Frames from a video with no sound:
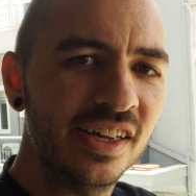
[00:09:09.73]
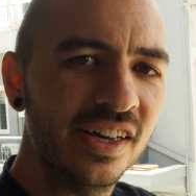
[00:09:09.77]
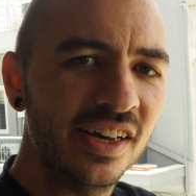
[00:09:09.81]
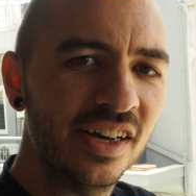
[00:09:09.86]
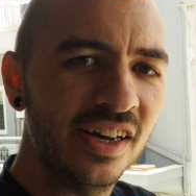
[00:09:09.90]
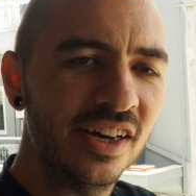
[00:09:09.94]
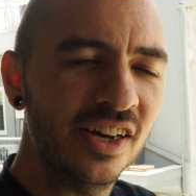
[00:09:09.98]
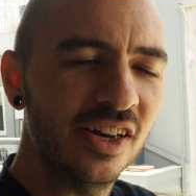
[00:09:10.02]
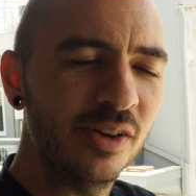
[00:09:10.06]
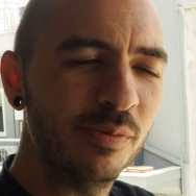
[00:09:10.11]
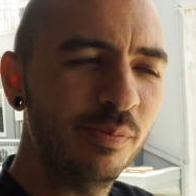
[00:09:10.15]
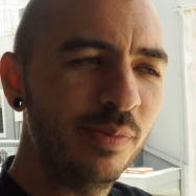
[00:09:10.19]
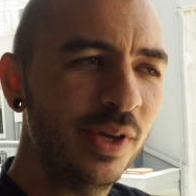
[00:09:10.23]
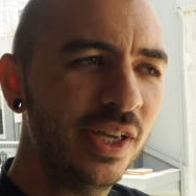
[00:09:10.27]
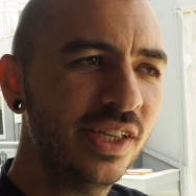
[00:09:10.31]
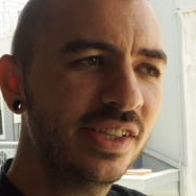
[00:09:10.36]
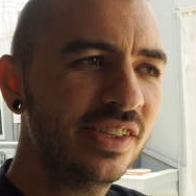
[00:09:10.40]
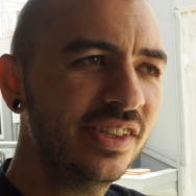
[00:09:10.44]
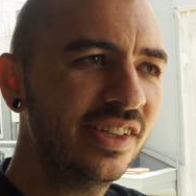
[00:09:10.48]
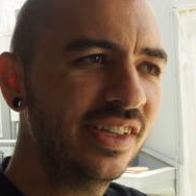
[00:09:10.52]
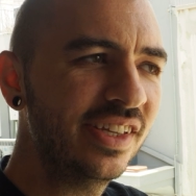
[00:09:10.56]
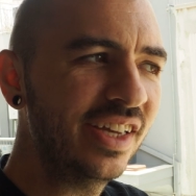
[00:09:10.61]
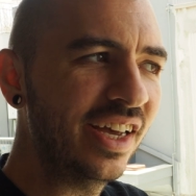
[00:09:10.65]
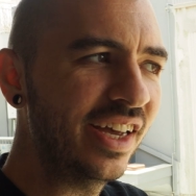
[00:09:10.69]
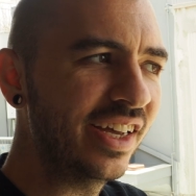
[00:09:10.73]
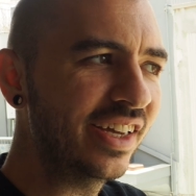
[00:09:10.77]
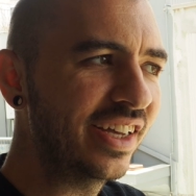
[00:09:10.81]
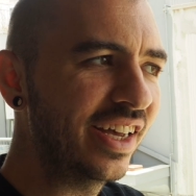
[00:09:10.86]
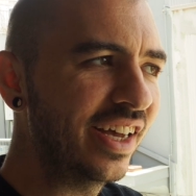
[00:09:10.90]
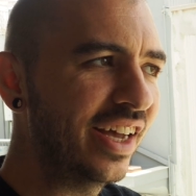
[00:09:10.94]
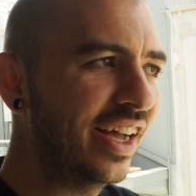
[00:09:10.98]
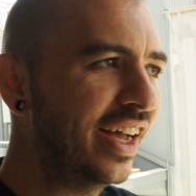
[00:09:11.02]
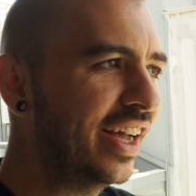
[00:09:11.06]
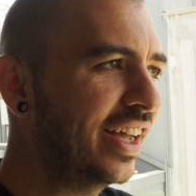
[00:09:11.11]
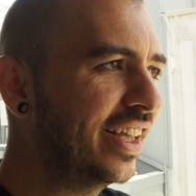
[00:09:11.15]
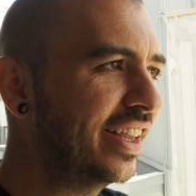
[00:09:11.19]
Uh, basically, I
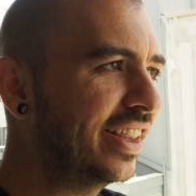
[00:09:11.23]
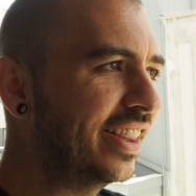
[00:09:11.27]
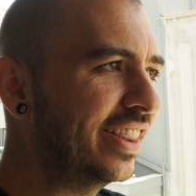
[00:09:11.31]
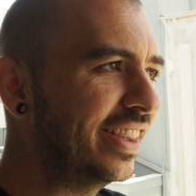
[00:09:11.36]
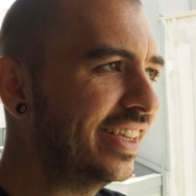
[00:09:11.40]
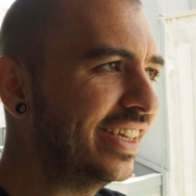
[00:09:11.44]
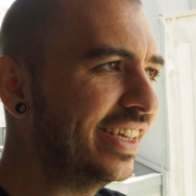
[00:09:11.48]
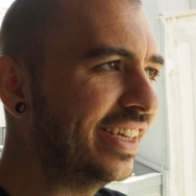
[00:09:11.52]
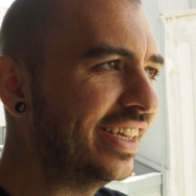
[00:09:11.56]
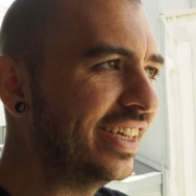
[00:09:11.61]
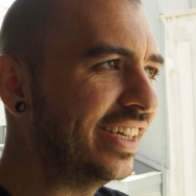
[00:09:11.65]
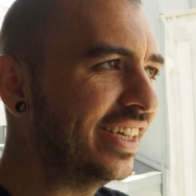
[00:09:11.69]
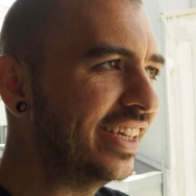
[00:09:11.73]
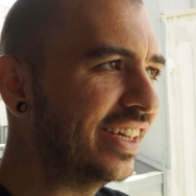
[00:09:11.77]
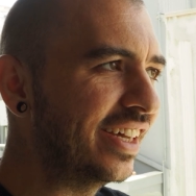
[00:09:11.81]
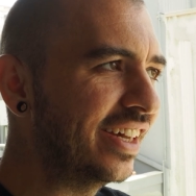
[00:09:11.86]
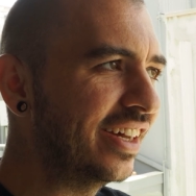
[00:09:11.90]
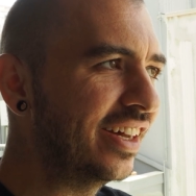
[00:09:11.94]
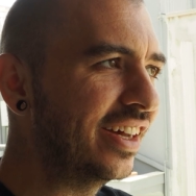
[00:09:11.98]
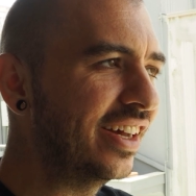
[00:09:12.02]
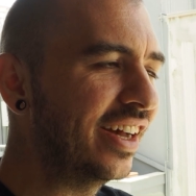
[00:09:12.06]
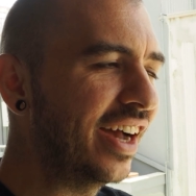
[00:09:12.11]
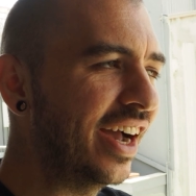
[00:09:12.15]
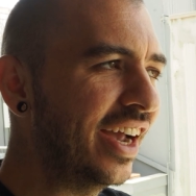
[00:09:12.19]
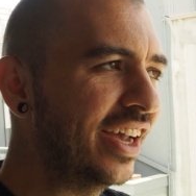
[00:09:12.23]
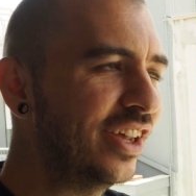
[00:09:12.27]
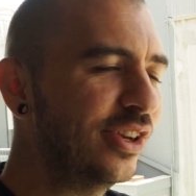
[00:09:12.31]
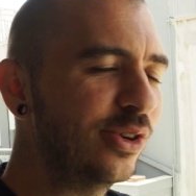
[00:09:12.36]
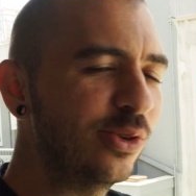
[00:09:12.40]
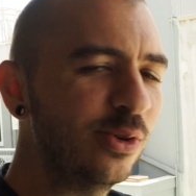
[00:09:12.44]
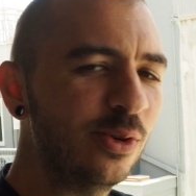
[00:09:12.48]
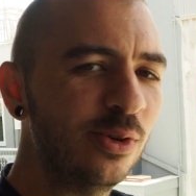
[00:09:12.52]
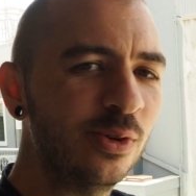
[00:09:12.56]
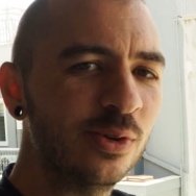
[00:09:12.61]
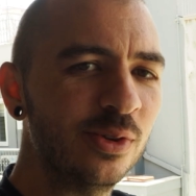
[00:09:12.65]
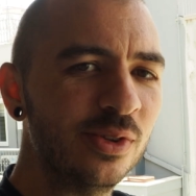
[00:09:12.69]
got the
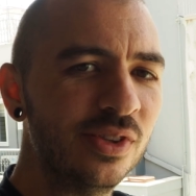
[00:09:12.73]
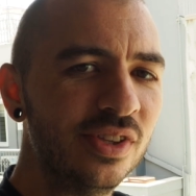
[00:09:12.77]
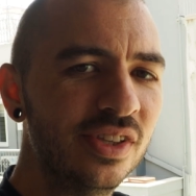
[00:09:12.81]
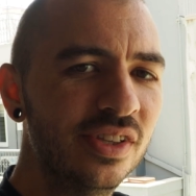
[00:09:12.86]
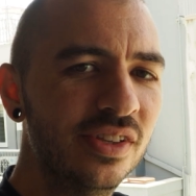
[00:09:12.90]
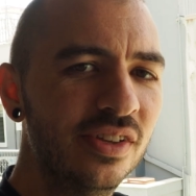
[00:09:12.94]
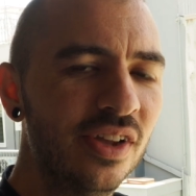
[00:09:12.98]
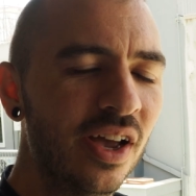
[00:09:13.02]
idle,